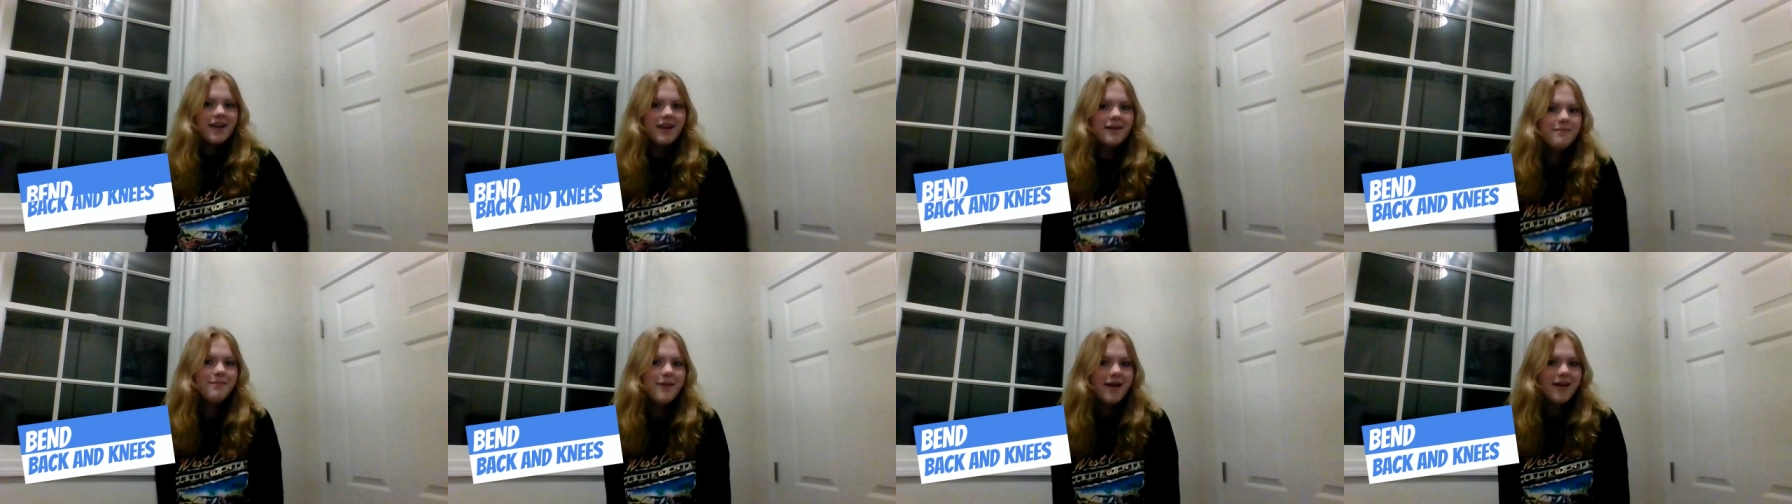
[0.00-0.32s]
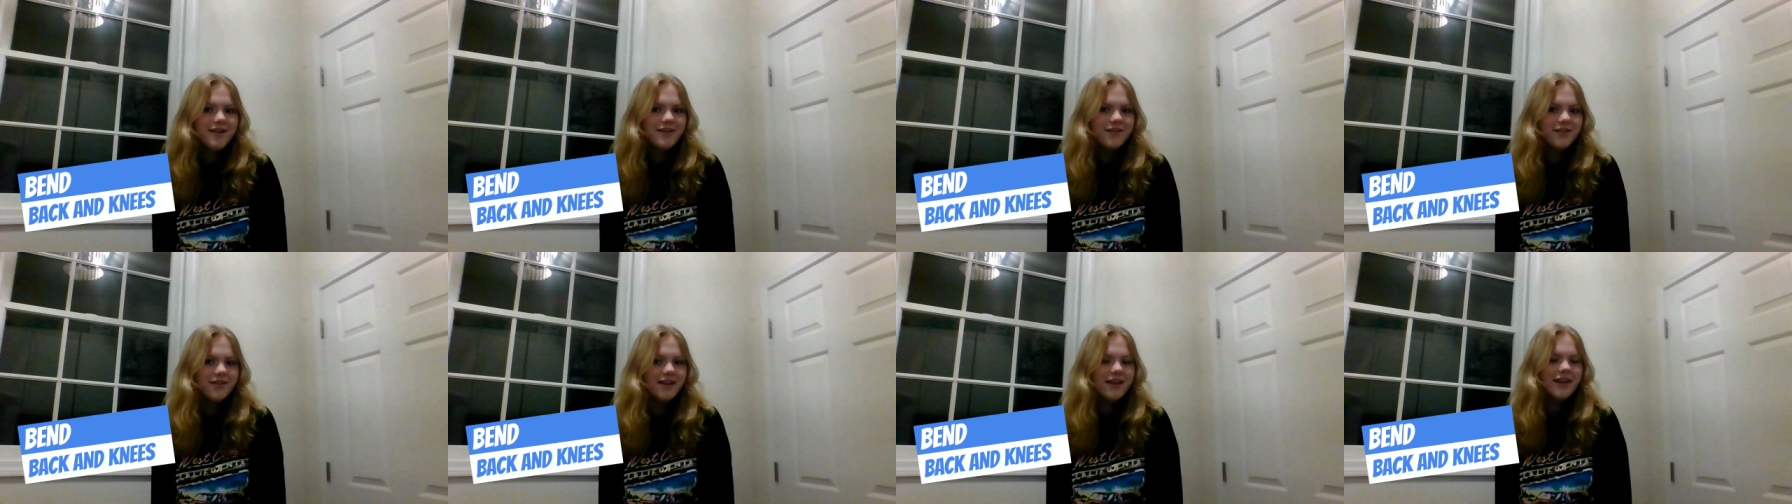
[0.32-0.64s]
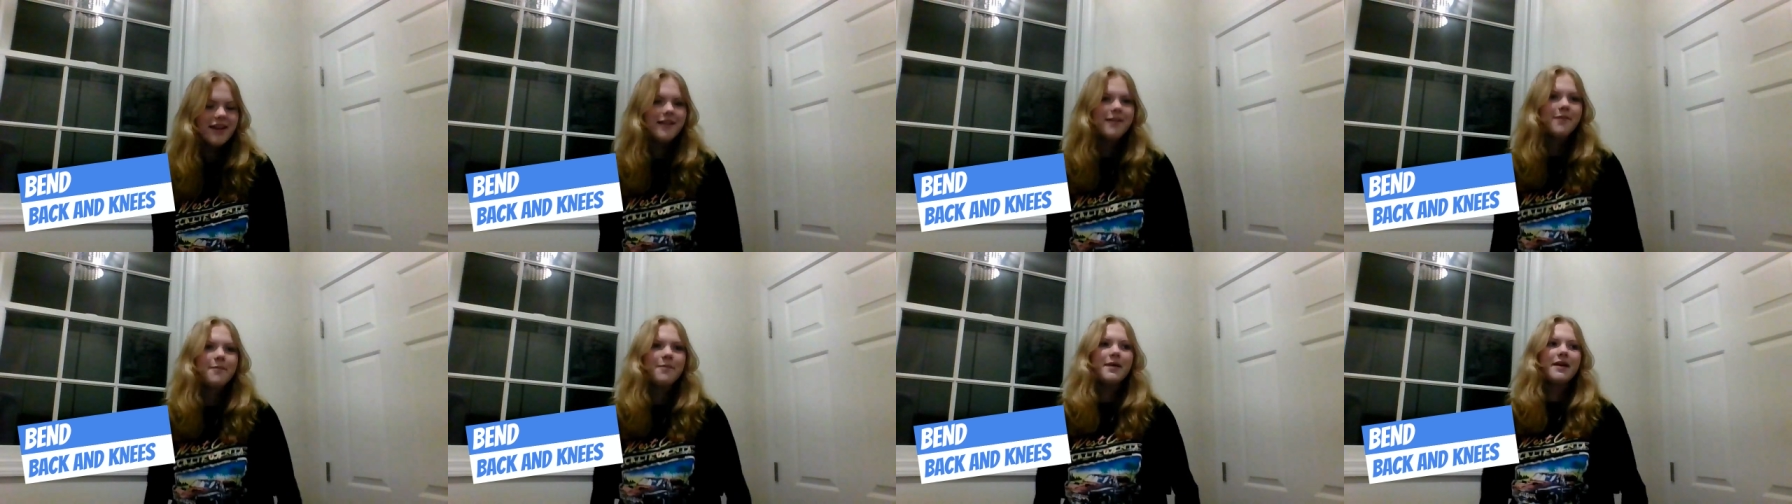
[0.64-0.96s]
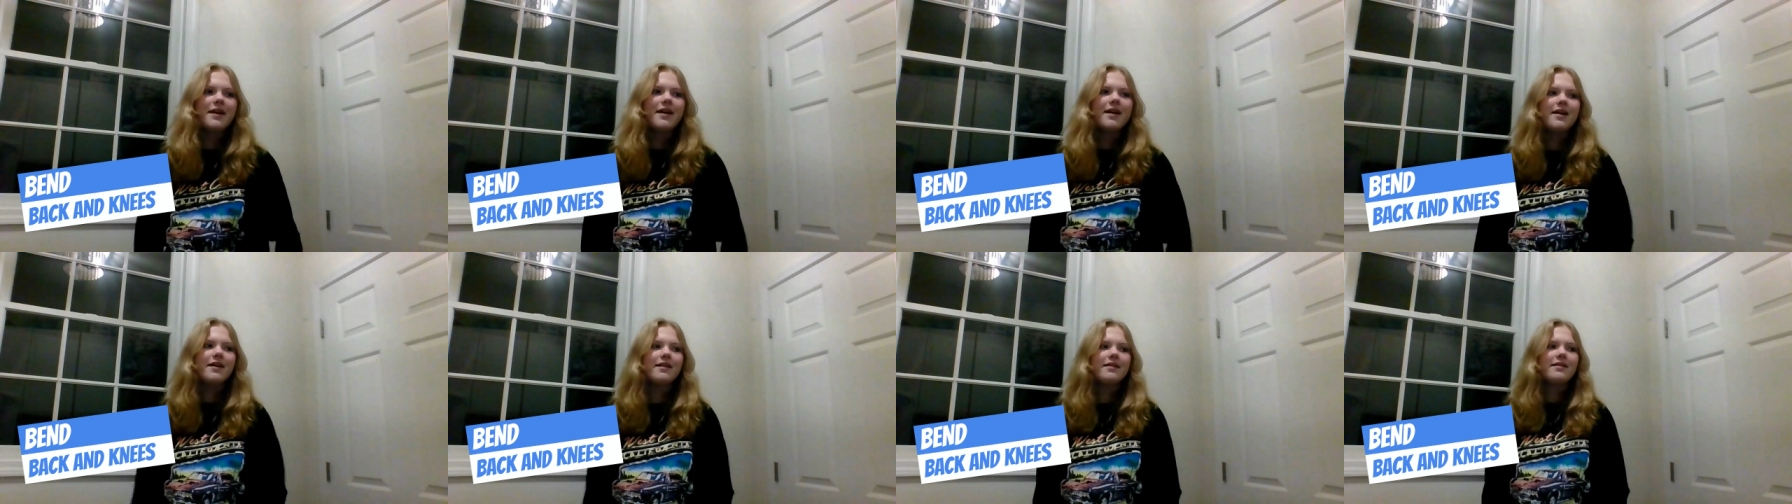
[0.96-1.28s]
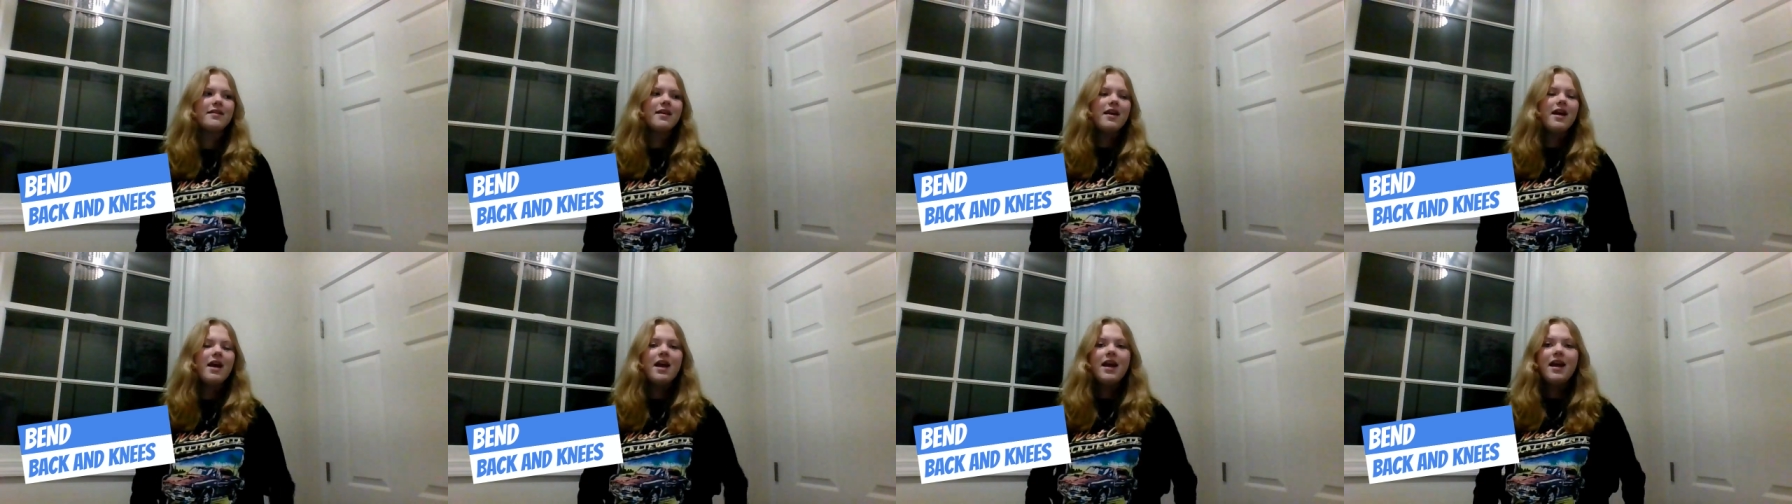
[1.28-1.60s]
and bend your knees
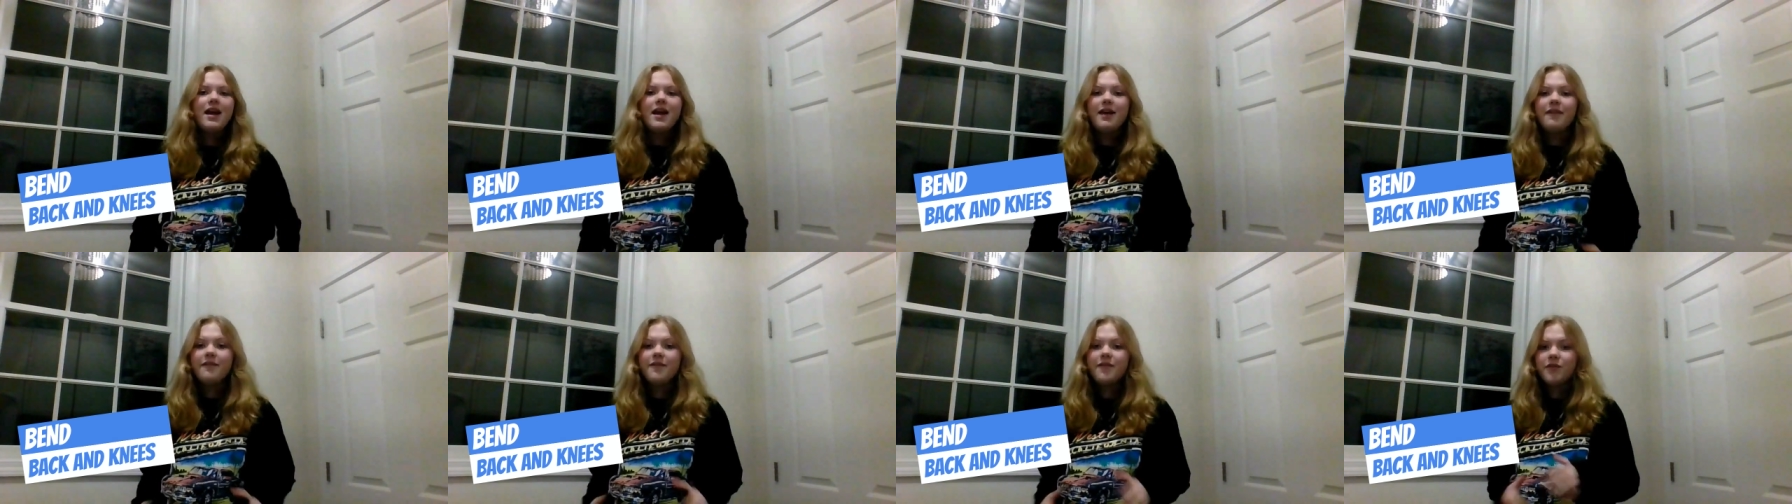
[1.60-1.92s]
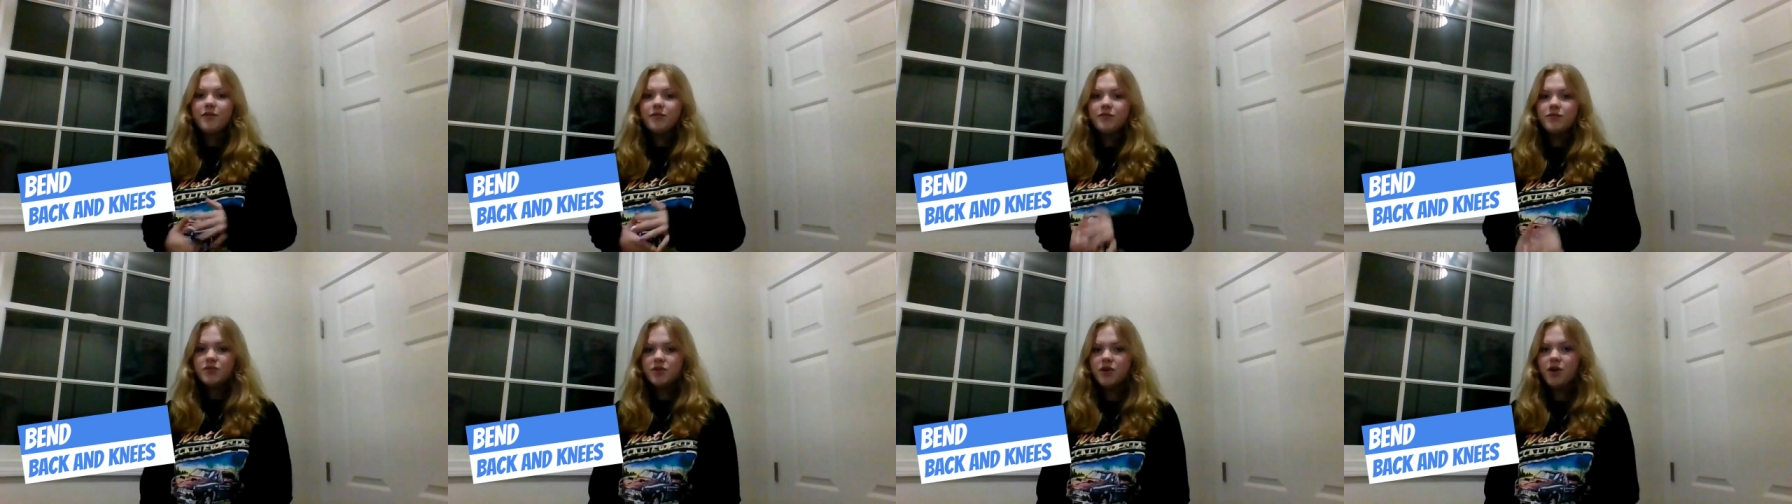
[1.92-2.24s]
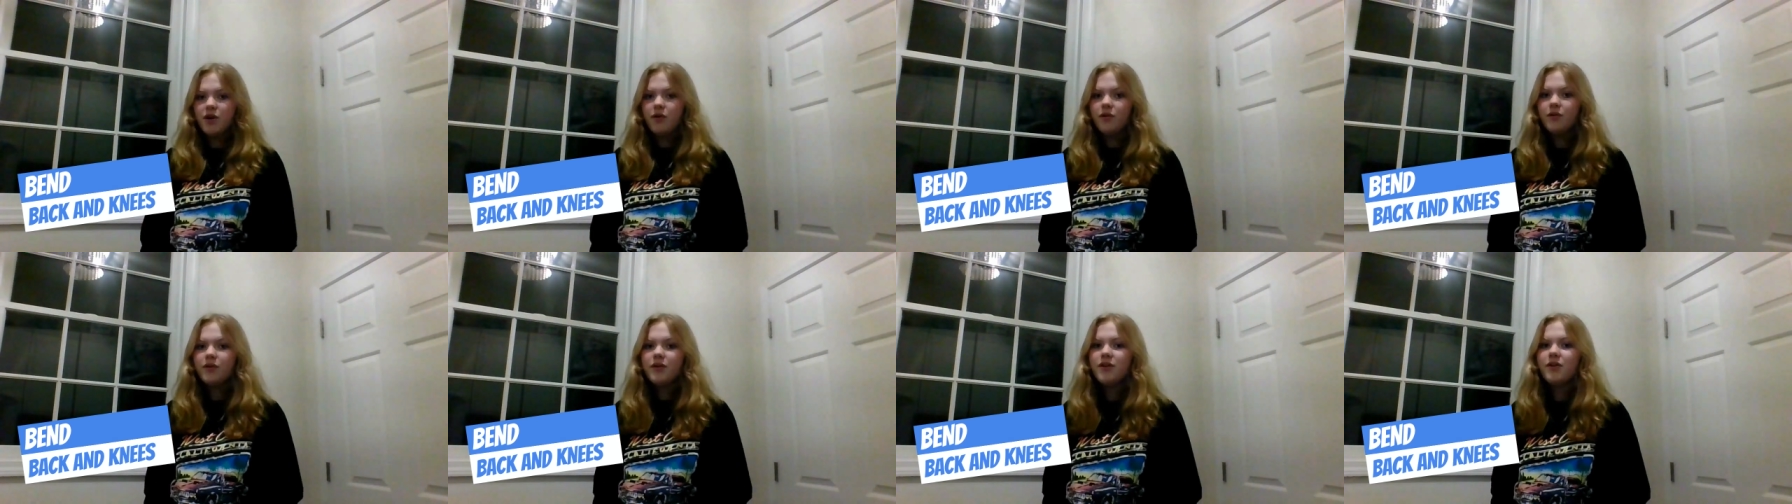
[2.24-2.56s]
because if you don't,